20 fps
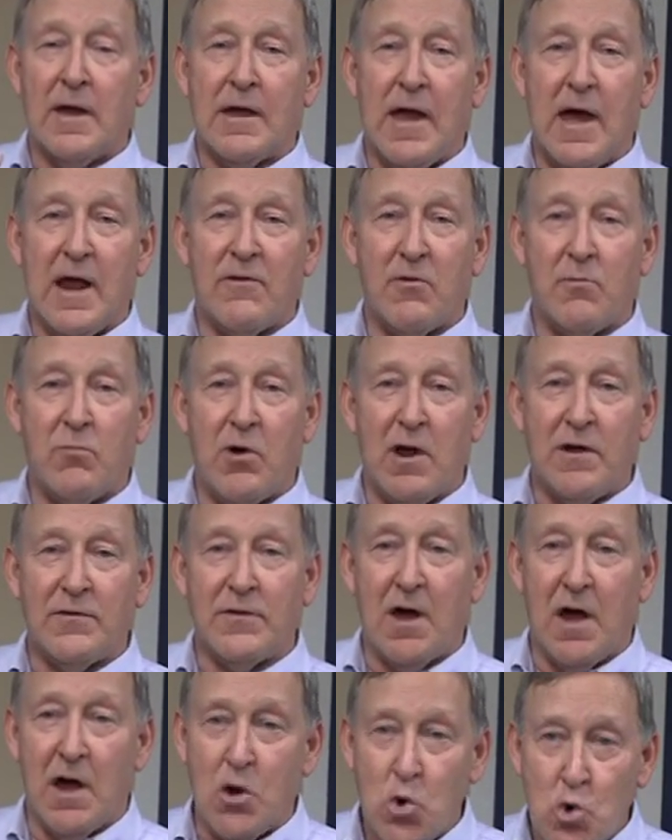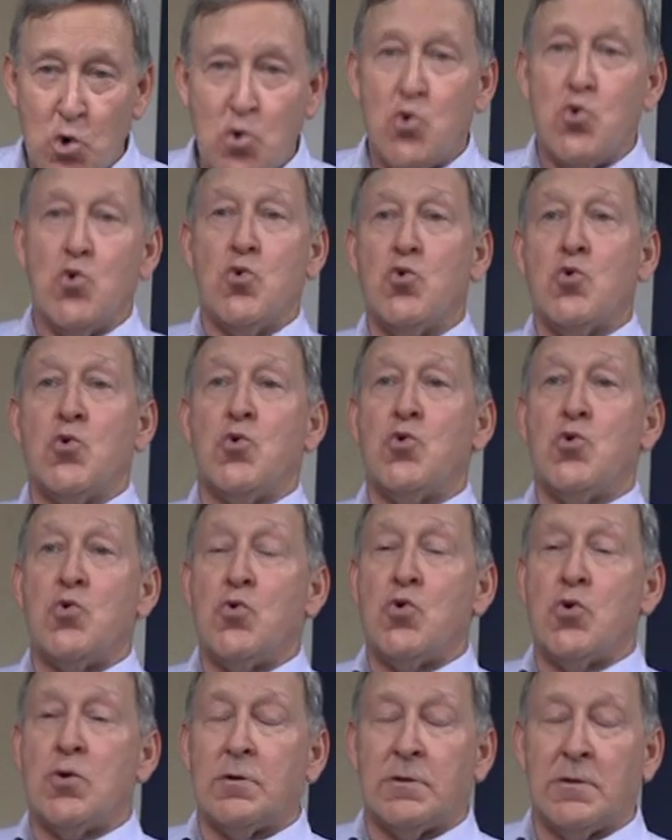That kind of a breath, not
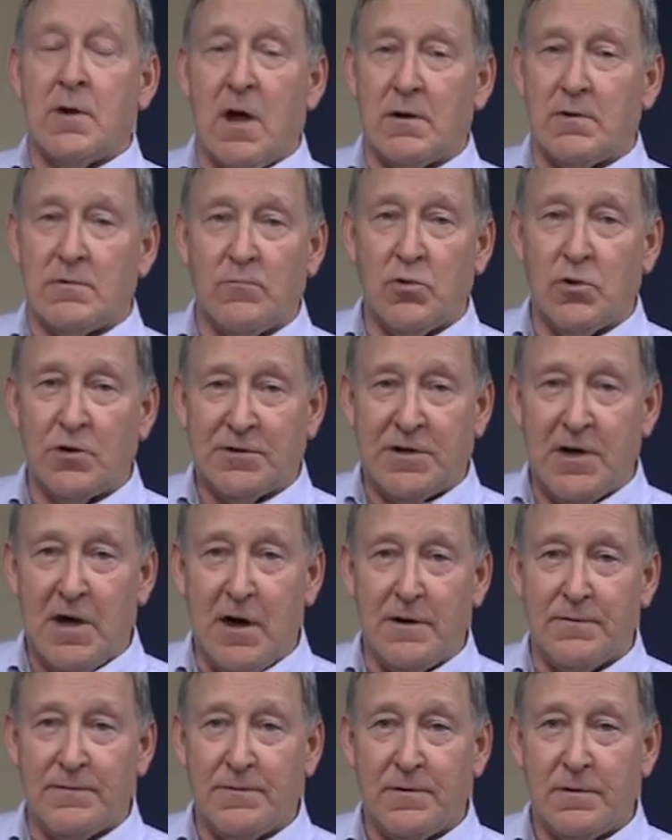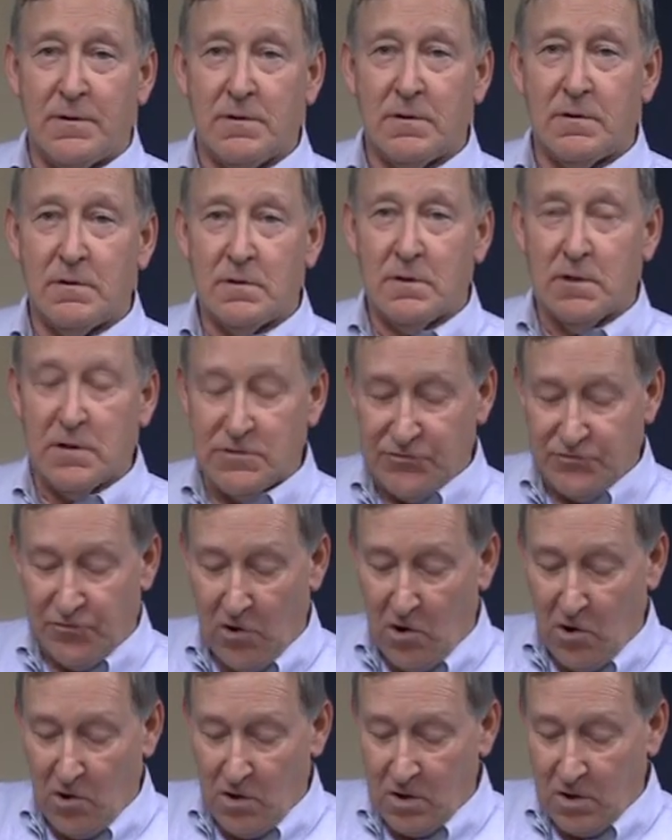real tough and
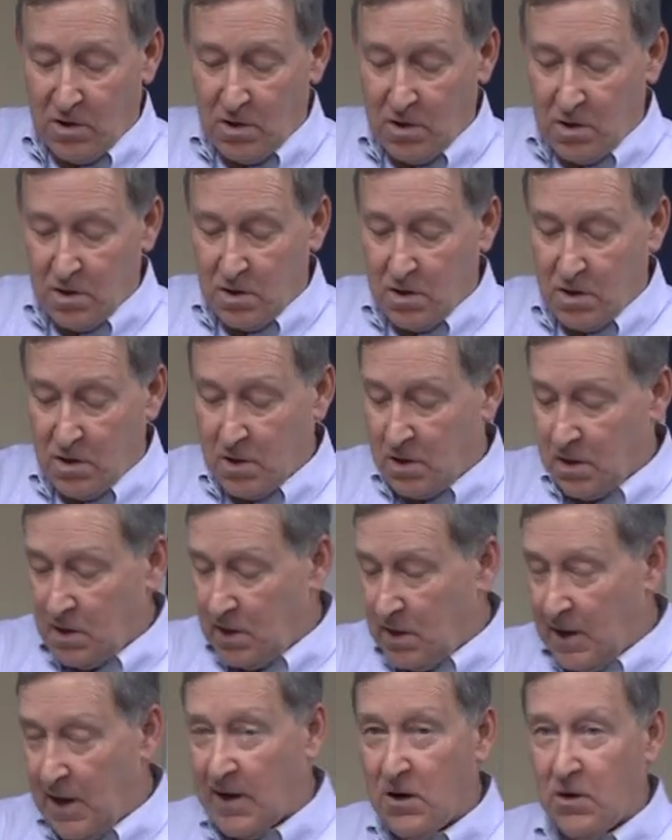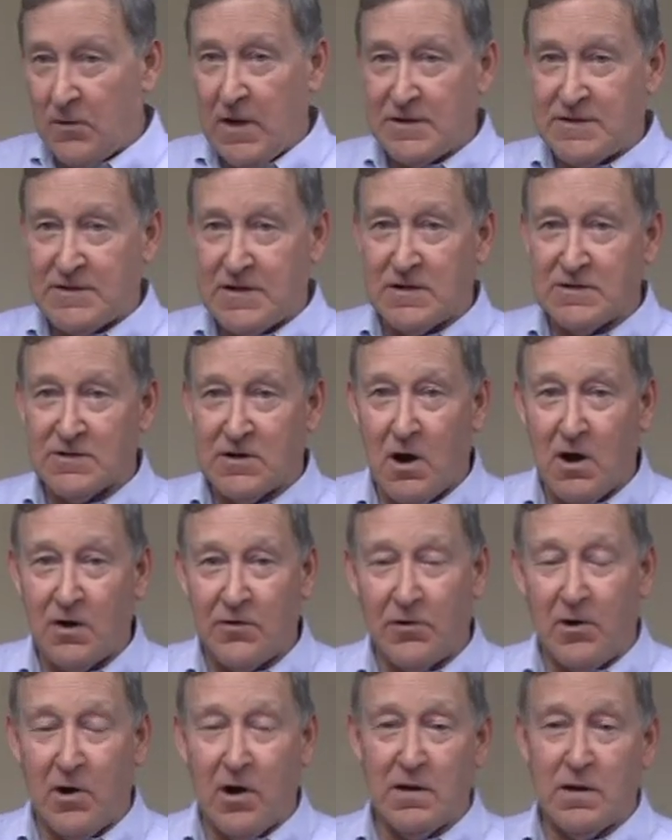strong. I know that sounds
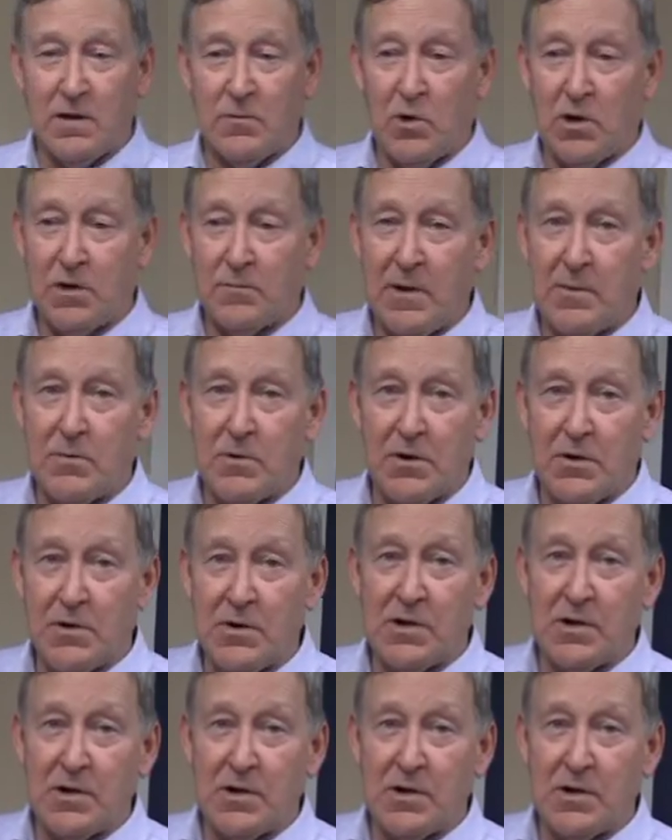contrary to what people are